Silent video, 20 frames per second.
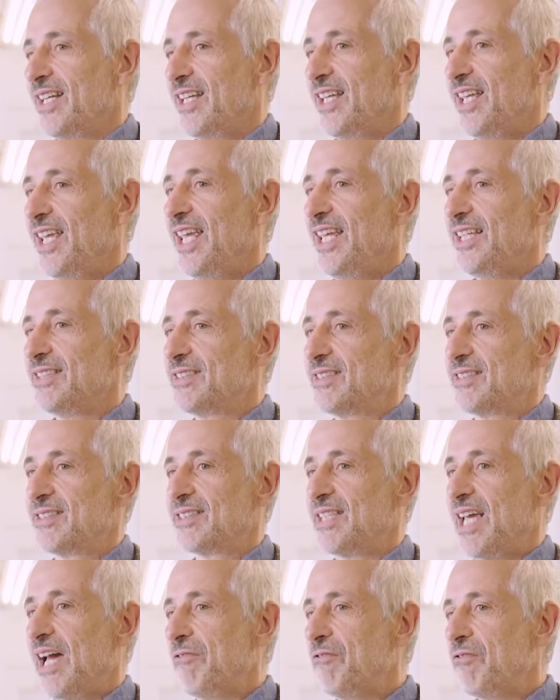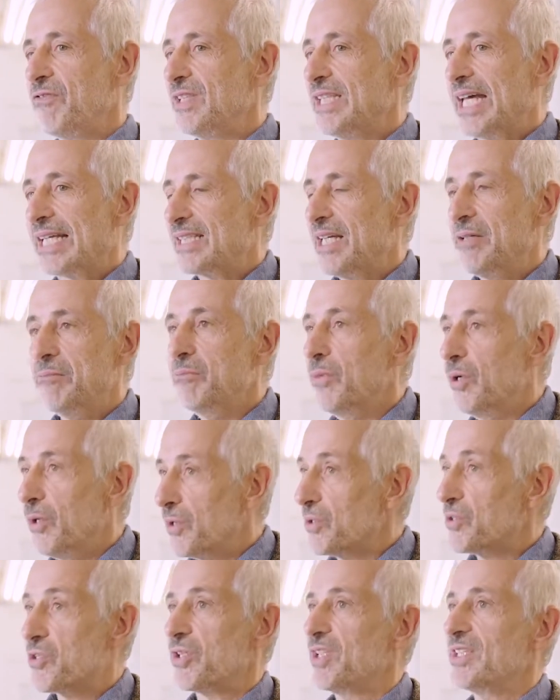is something that
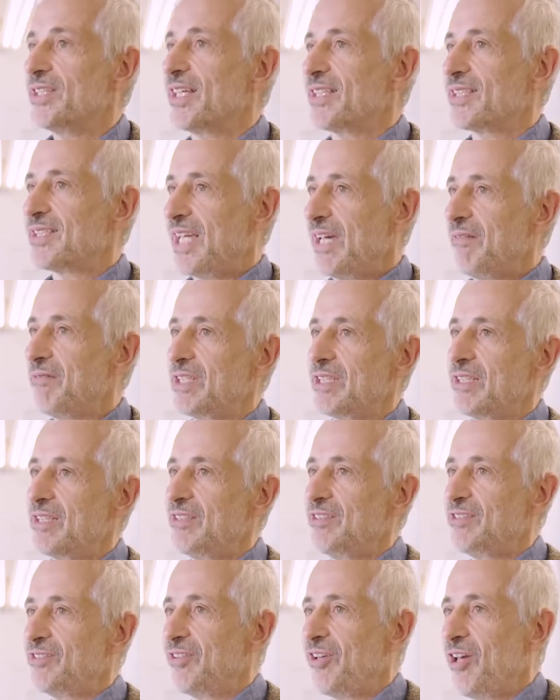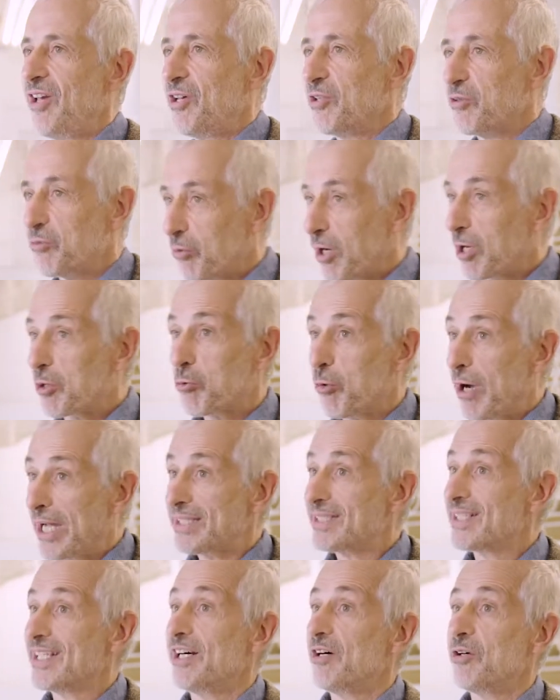emerged in the 70s through a
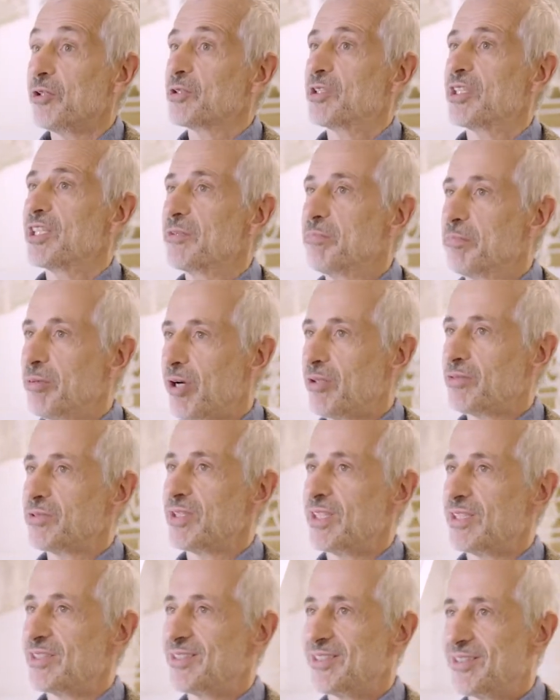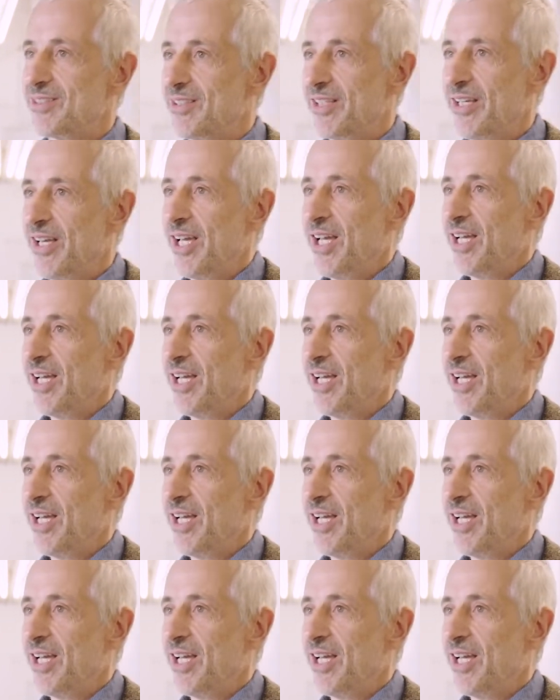quite chaotic process,